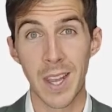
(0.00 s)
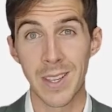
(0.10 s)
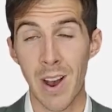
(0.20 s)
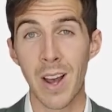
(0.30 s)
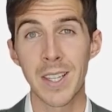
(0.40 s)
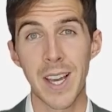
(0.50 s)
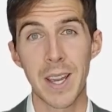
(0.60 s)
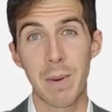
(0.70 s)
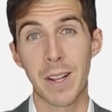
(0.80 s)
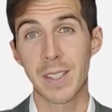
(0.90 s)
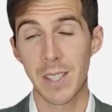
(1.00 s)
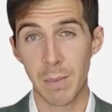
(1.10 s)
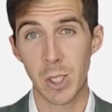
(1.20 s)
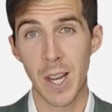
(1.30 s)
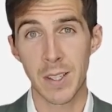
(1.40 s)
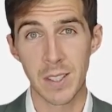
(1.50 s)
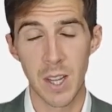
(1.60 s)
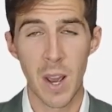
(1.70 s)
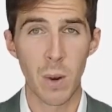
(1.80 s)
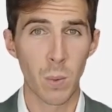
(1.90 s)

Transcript: and non-diabetic subjects